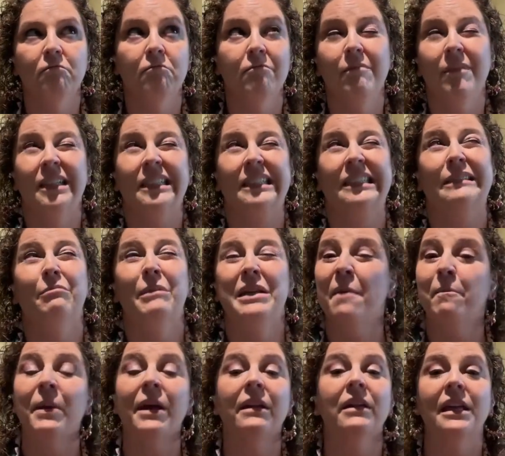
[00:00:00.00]

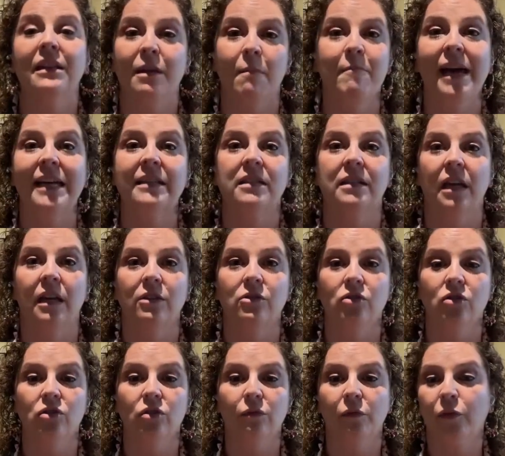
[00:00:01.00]
manipulate the
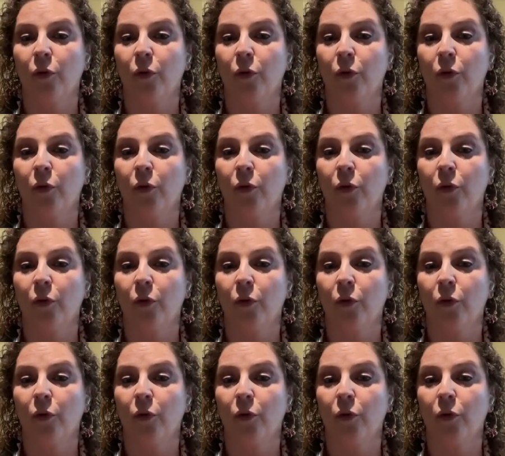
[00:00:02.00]
message